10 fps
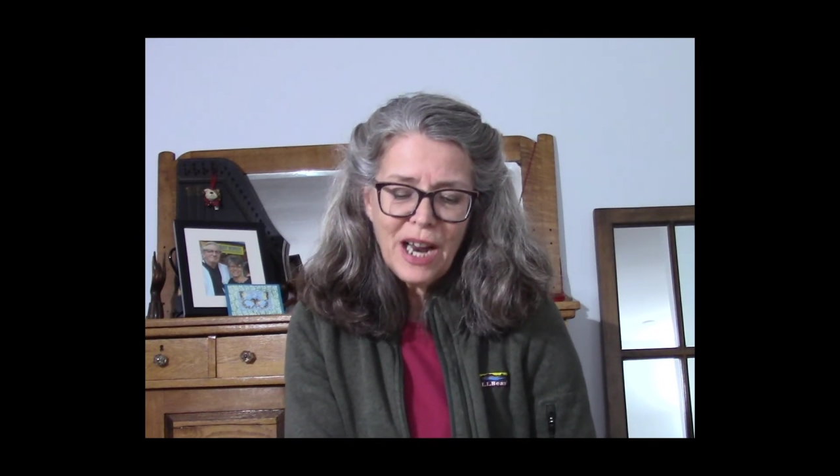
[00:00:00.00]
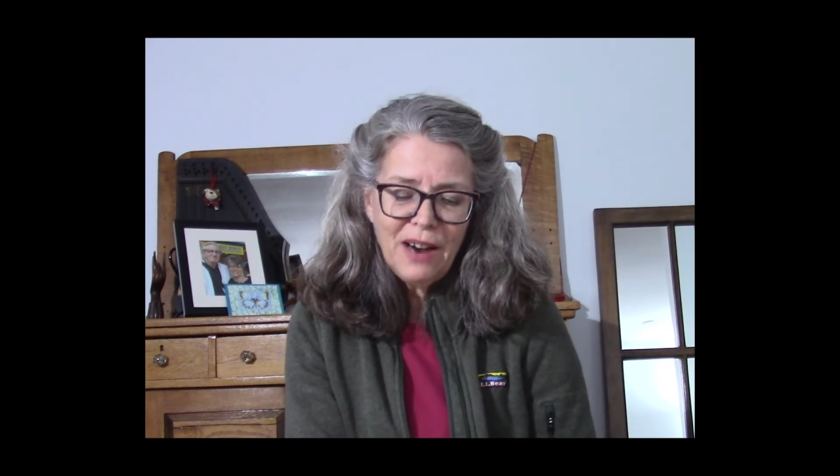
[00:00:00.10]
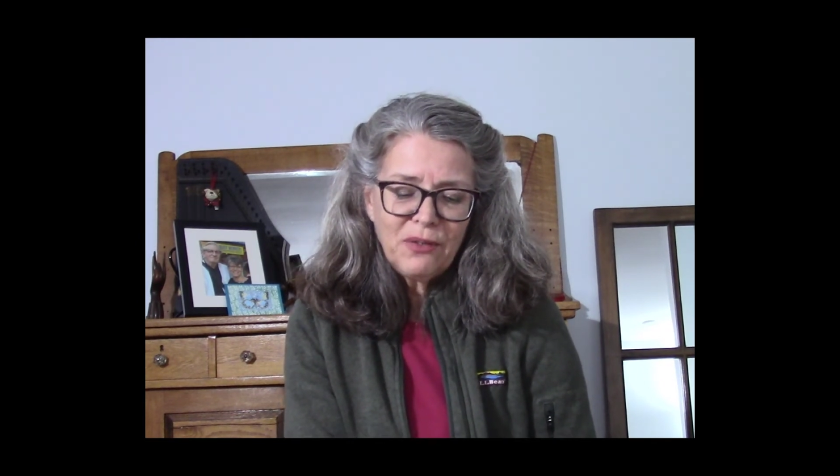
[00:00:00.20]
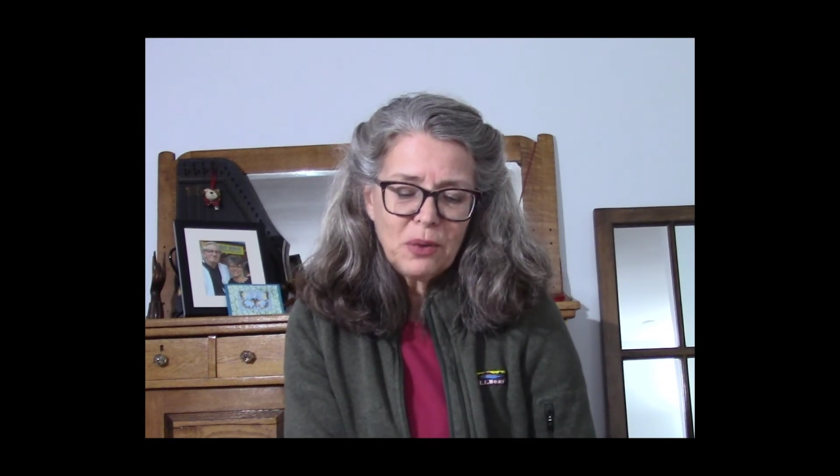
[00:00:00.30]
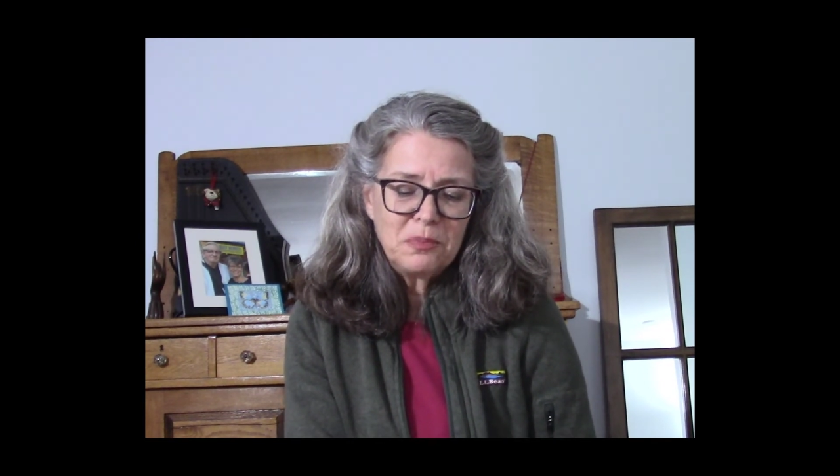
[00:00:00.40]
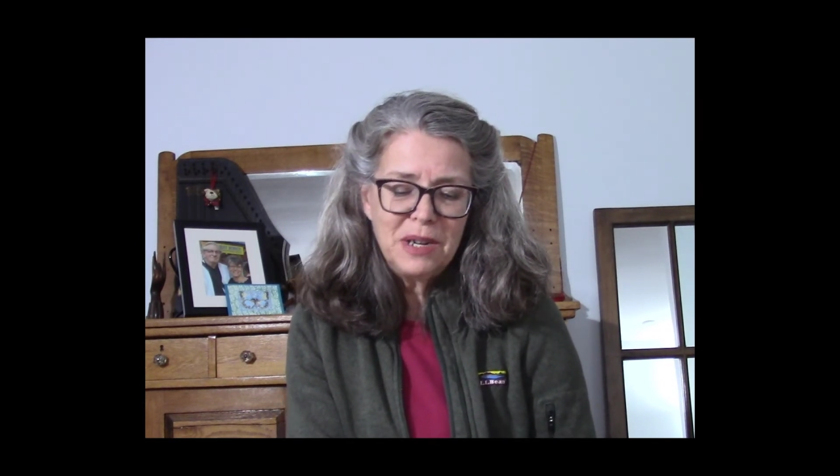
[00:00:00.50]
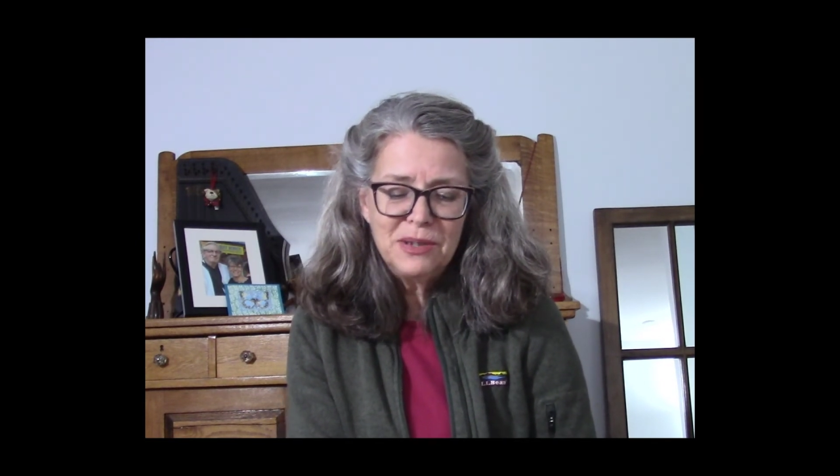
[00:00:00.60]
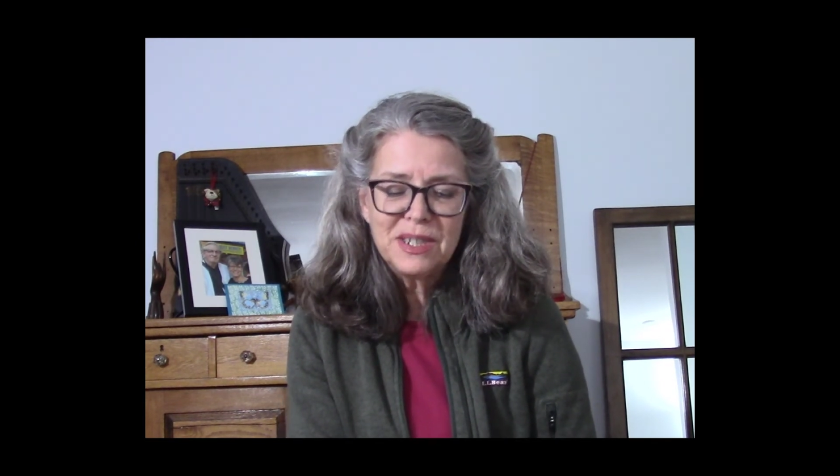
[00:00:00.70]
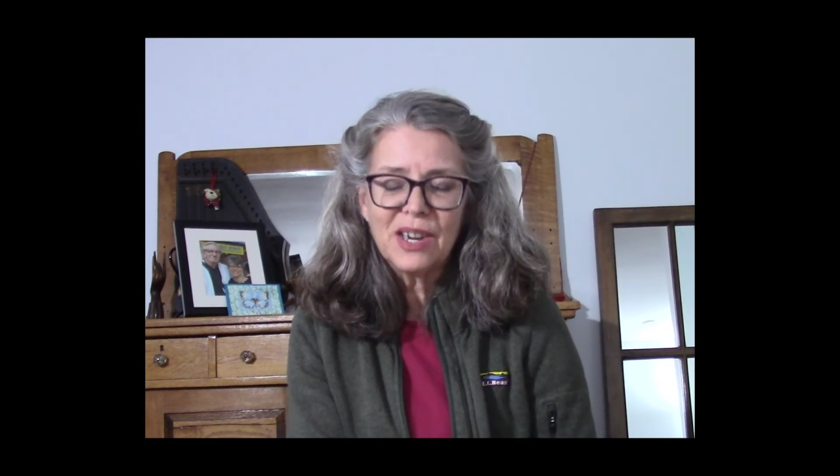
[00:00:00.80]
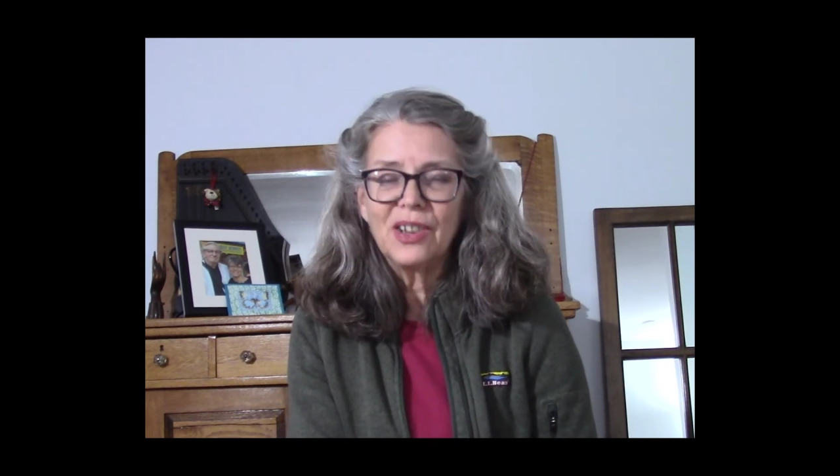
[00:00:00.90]
have her
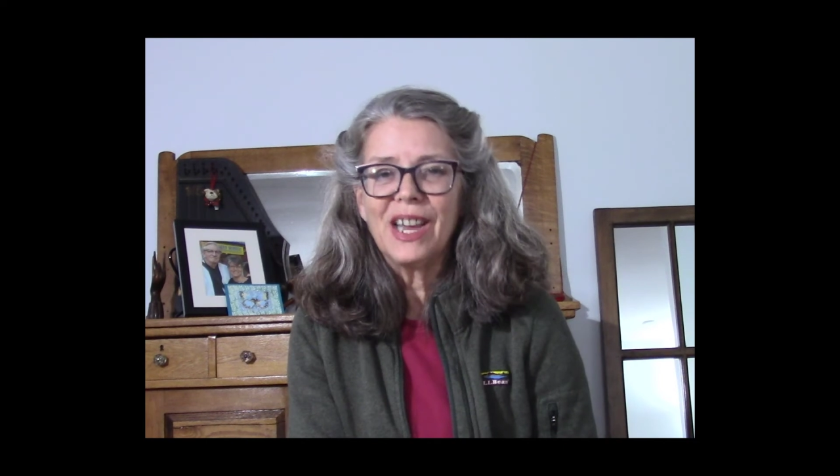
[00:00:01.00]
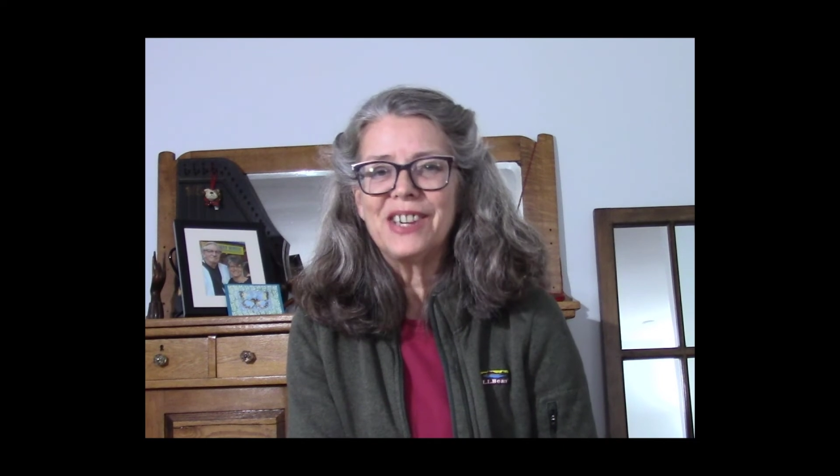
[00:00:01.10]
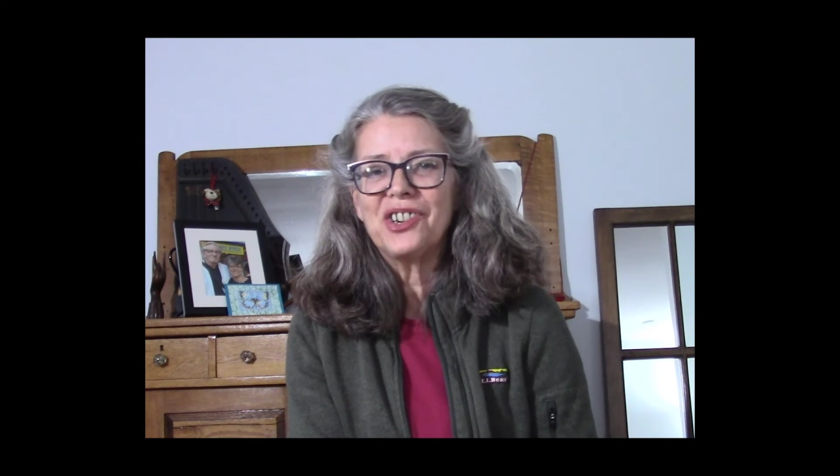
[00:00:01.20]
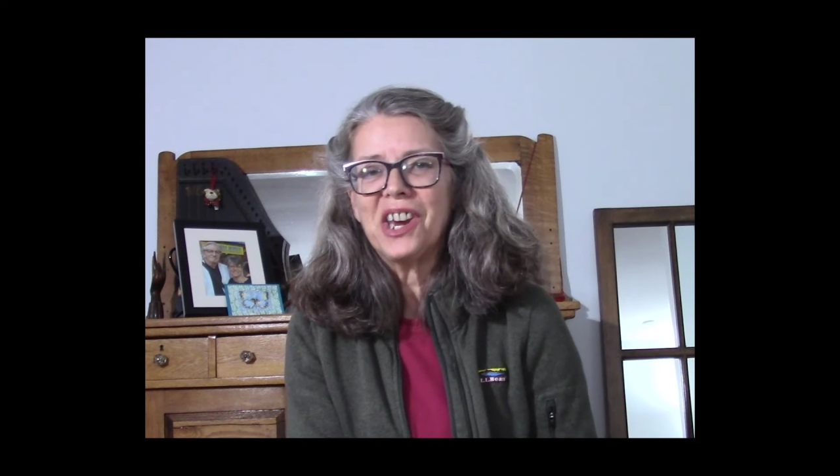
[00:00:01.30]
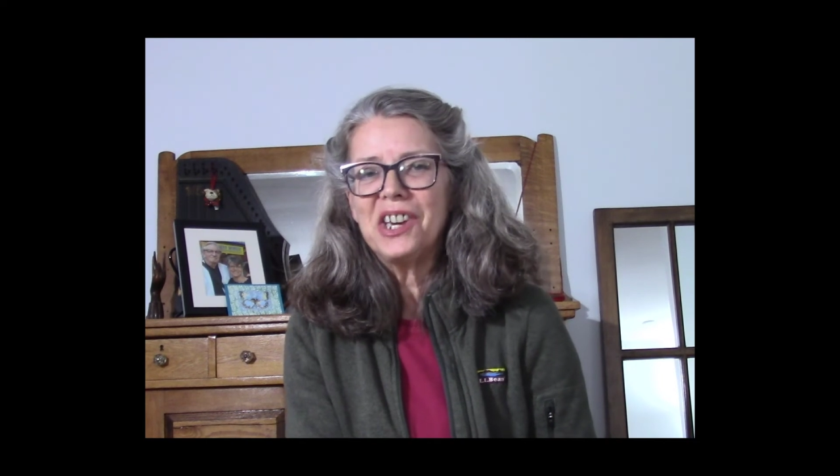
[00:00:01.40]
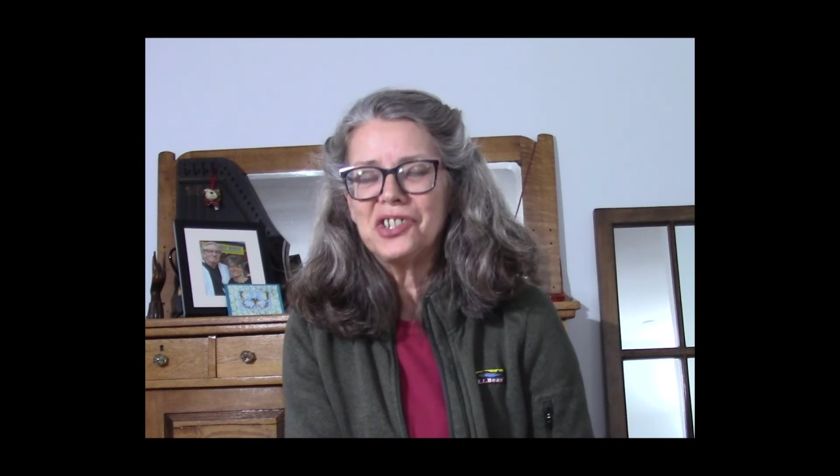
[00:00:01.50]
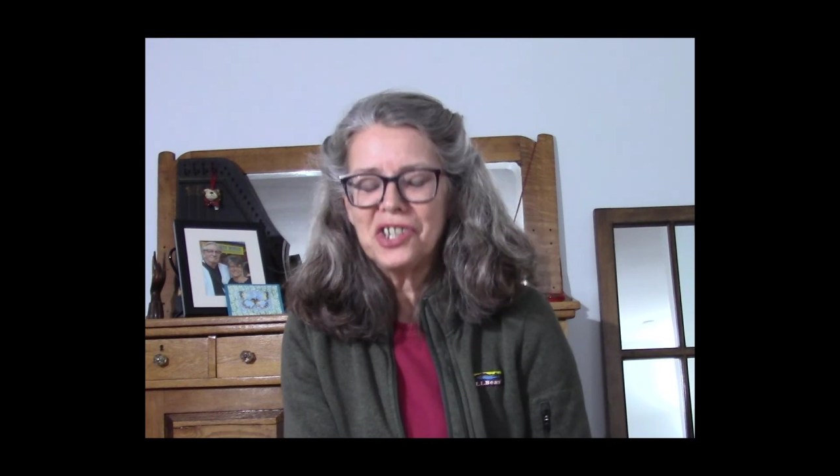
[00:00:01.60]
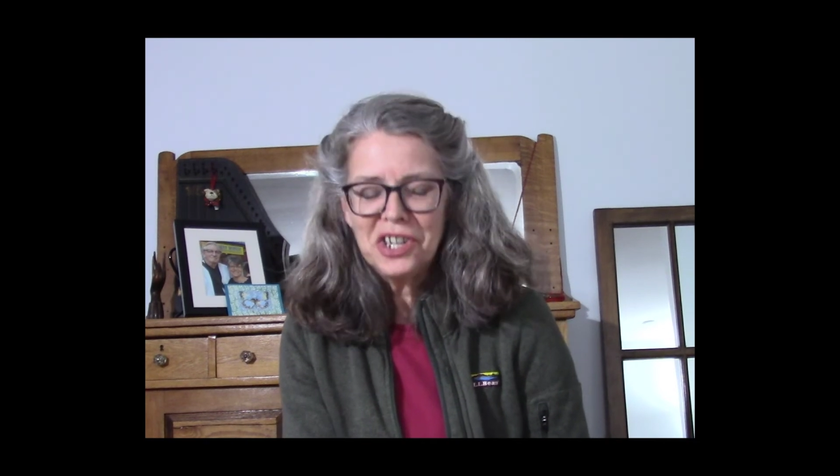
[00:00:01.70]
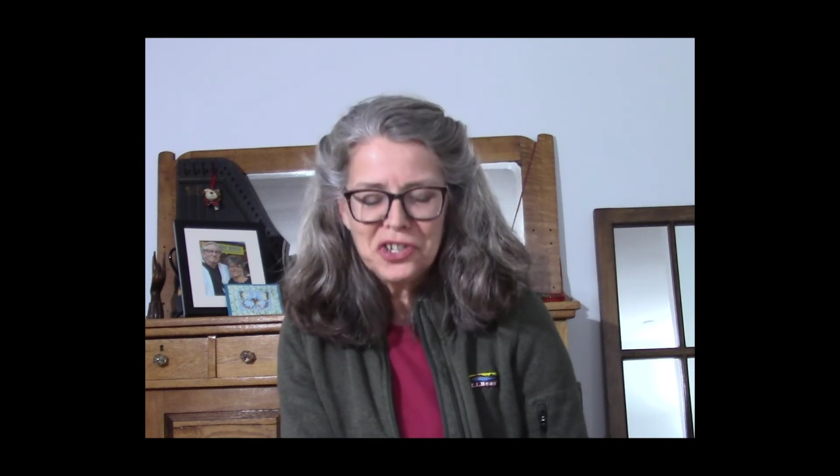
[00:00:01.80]
musical education